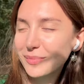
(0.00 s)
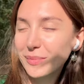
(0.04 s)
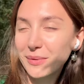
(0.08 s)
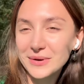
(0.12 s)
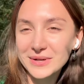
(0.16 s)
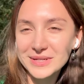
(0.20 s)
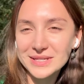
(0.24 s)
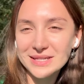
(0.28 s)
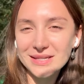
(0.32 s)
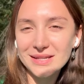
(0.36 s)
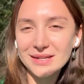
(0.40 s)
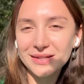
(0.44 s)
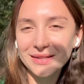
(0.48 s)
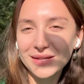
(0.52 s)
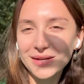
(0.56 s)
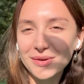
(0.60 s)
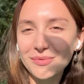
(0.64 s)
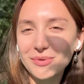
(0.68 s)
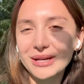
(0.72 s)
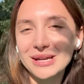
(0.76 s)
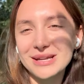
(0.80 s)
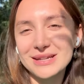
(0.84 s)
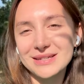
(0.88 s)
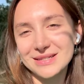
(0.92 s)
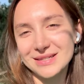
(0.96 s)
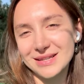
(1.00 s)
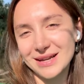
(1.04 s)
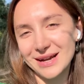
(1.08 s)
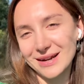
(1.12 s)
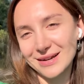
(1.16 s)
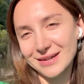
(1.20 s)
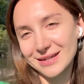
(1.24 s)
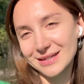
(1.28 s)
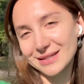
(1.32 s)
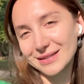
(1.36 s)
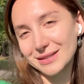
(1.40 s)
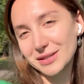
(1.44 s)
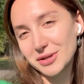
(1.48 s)
personally when I
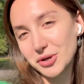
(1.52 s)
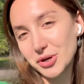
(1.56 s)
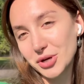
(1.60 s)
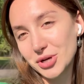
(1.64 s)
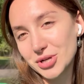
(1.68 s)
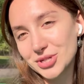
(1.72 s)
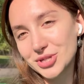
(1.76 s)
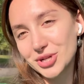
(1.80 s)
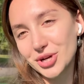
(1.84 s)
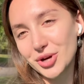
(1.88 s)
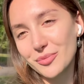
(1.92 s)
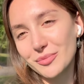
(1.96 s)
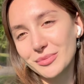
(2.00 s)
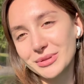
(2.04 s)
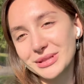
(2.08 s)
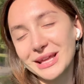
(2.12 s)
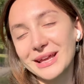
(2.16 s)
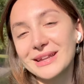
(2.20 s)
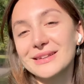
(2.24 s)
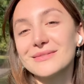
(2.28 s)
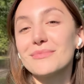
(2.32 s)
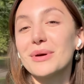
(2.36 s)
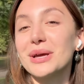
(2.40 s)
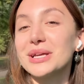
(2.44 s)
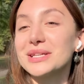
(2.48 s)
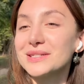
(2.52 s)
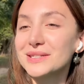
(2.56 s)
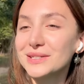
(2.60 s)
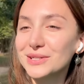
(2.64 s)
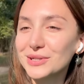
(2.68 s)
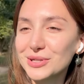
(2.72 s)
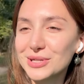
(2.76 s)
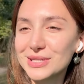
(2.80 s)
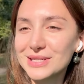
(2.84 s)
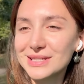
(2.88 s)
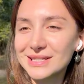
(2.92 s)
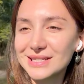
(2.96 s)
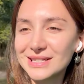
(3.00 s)
started learning German and my
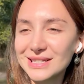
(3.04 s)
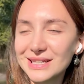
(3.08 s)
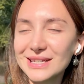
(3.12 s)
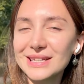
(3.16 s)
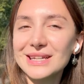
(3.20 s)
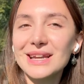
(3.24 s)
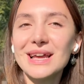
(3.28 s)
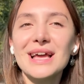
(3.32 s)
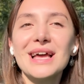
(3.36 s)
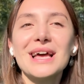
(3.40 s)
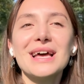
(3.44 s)
students did.